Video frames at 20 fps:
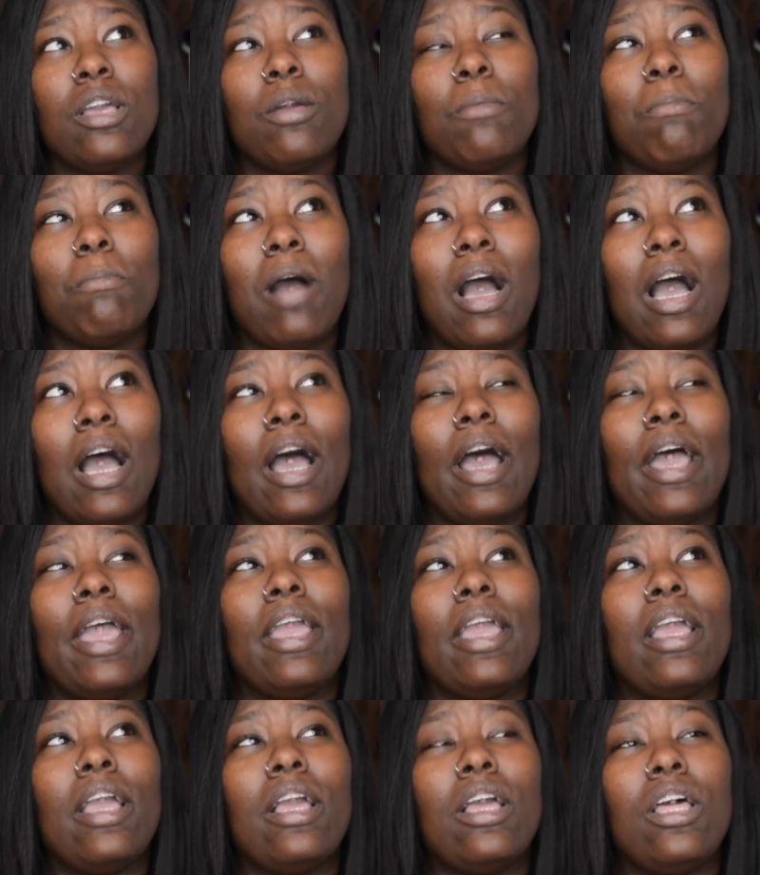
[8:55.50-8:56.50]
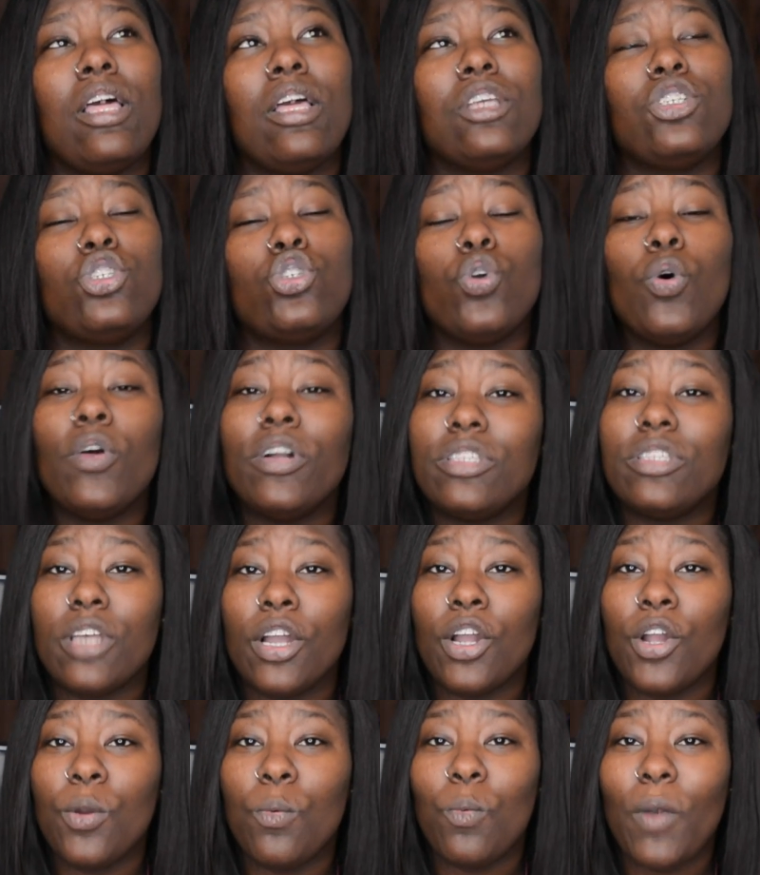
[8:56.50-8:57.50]
my
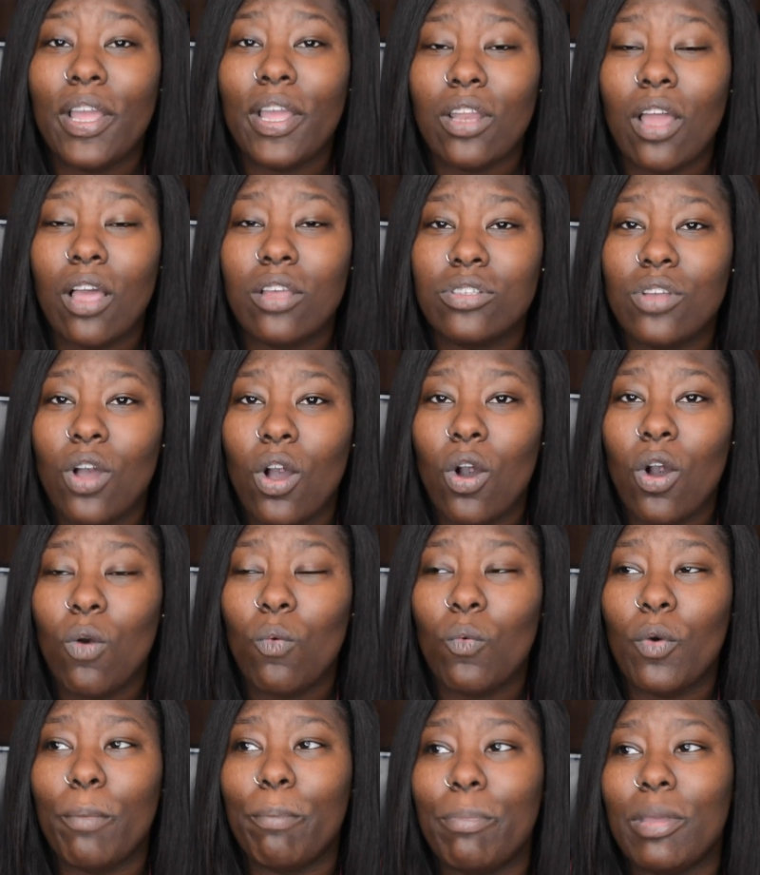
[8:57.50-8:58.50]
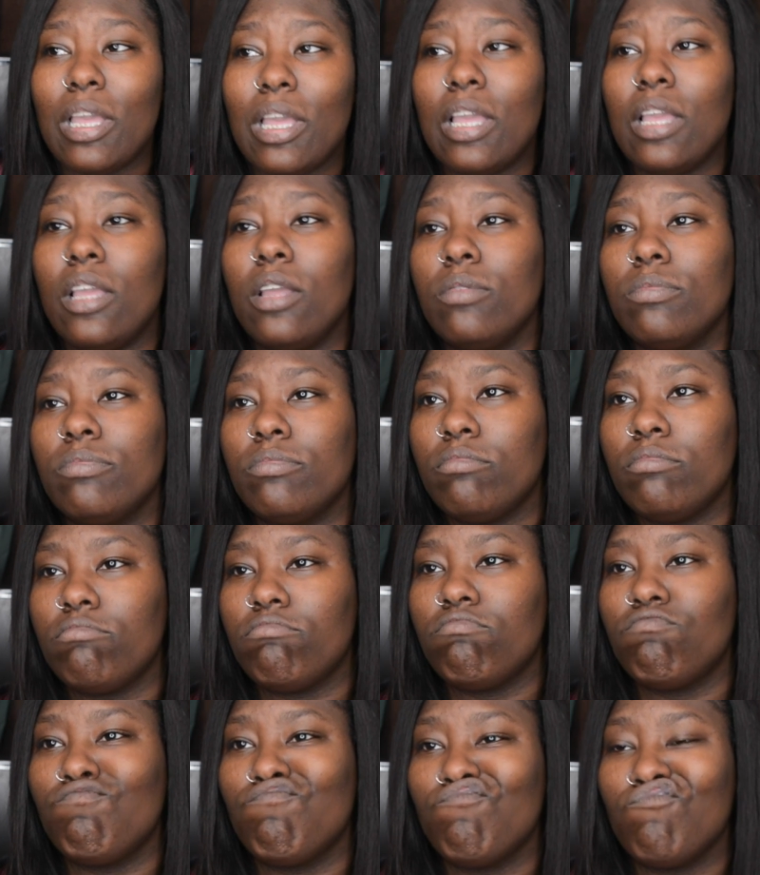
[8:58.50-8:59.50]
short-term weight loss goal would be
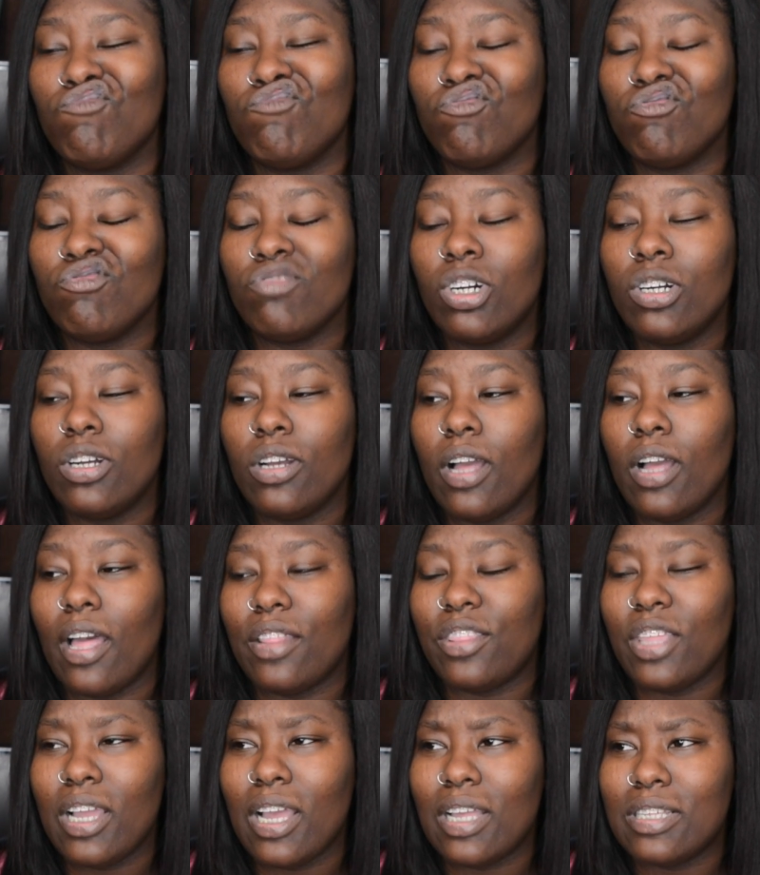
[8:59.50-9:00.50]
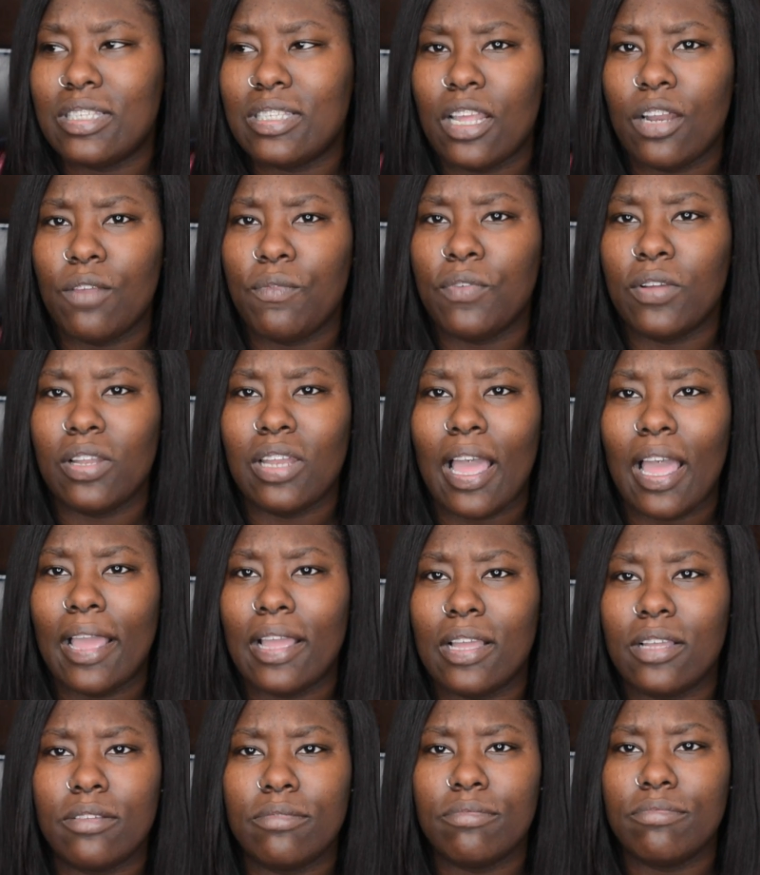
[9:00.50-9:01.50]
I think I set it for
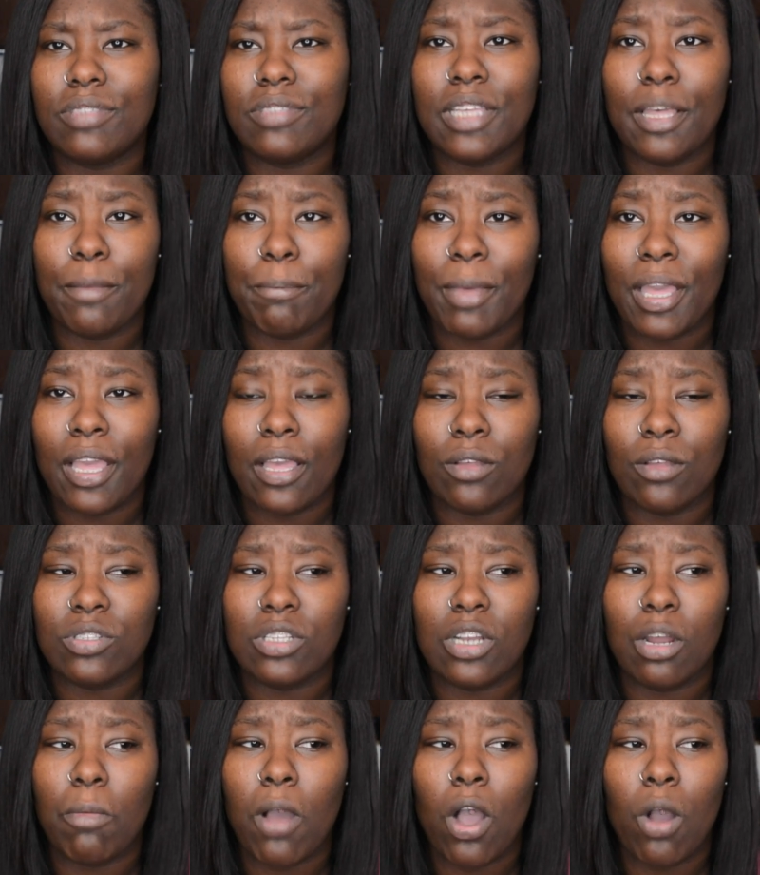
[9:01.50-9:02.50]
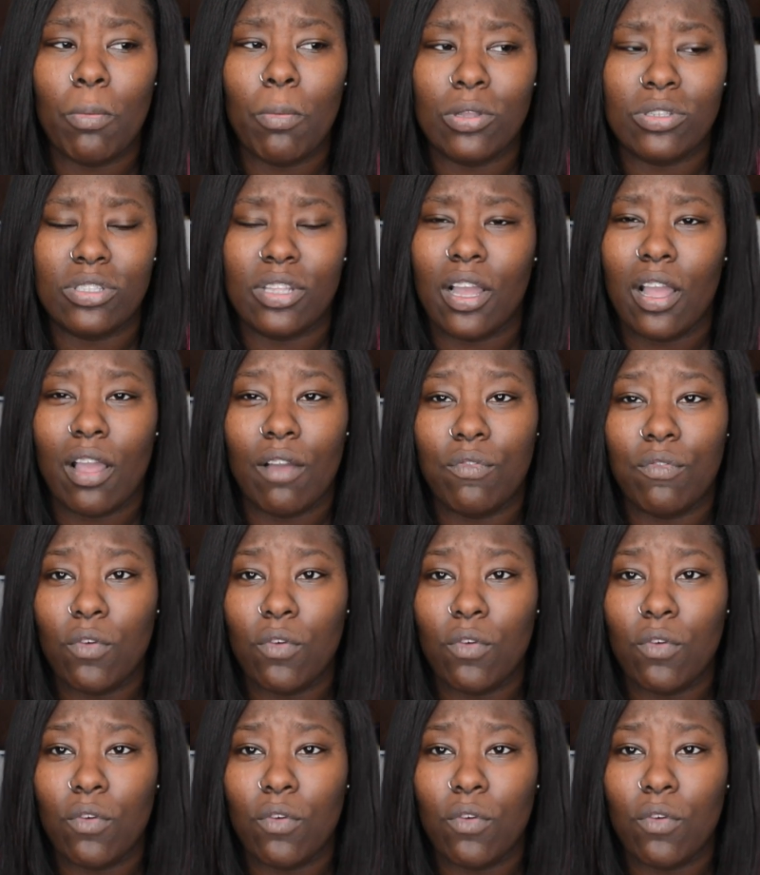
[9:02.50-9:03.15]
like 10 pounds and I'm almost there I have